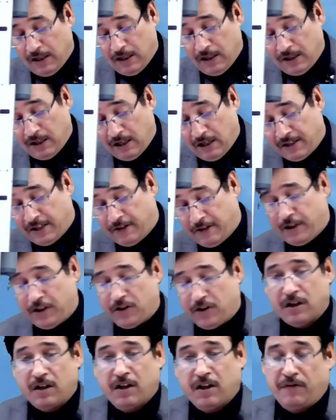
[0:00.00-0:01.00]
Now,
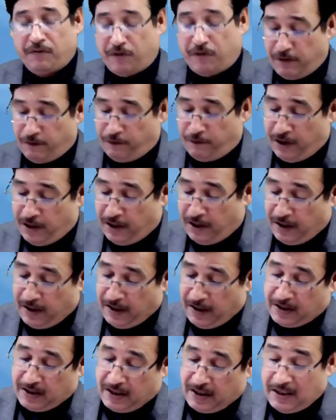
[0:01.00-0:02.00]
debenture redemption fund
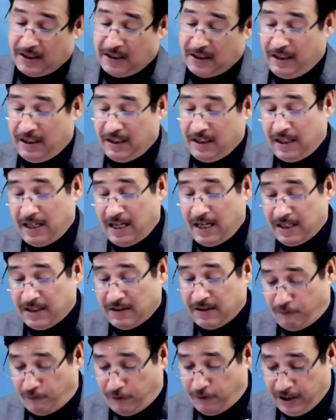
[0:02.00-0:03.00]
is considered as
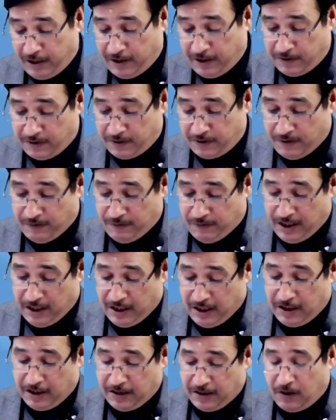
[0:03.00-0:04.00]
a free reserve.
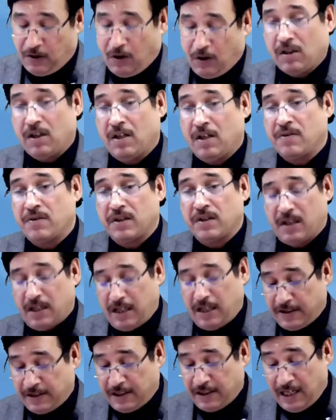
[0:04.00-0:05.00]
It is not considered
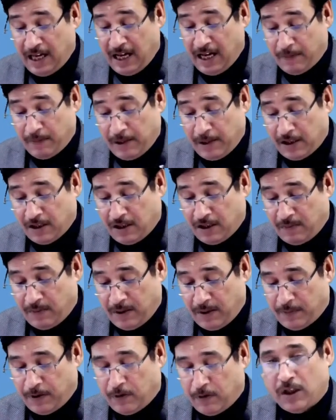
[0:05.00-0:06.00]
as a liability.
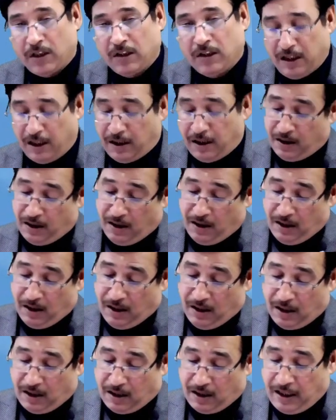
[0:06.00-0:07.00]
Remember one thing,
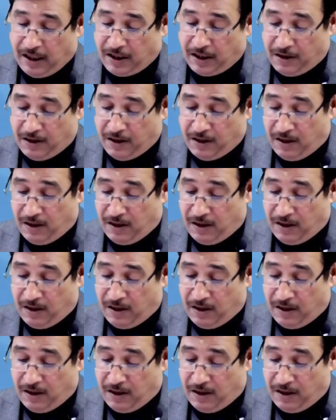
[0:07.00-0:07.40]
correct?